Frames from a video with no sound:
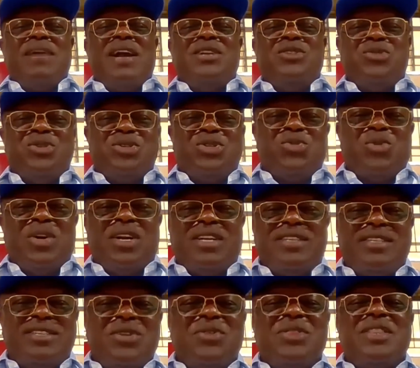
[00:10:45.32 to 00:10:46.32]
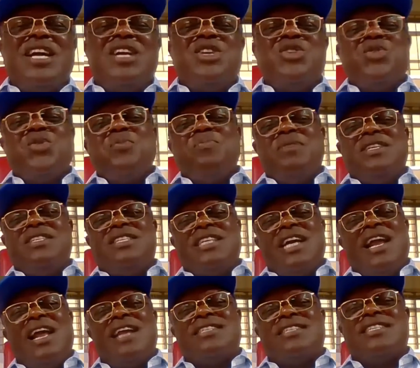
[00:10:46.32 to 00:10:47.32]
the Caleb and Joshua. So
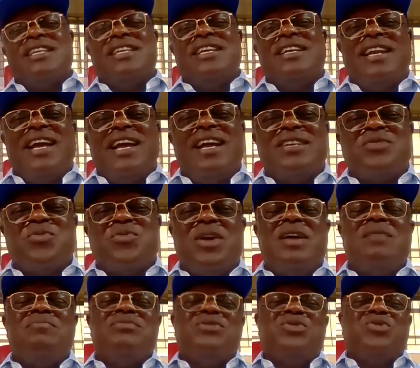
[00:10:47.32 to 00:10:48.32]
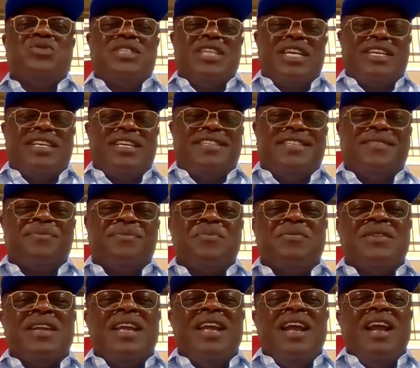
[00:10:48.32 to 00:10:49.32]
there don't be giants in the land. We're able to
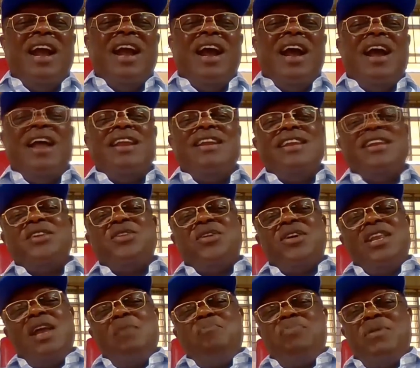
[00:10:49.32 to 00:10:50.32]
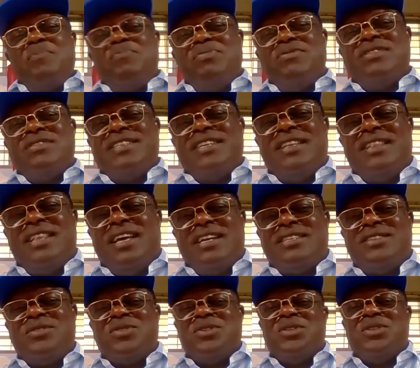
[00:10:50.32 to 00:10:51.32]
take it. And the other
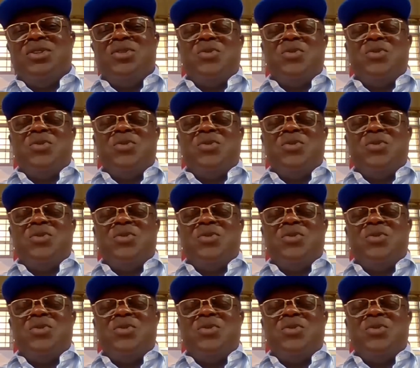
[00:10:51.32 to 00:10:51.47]
people say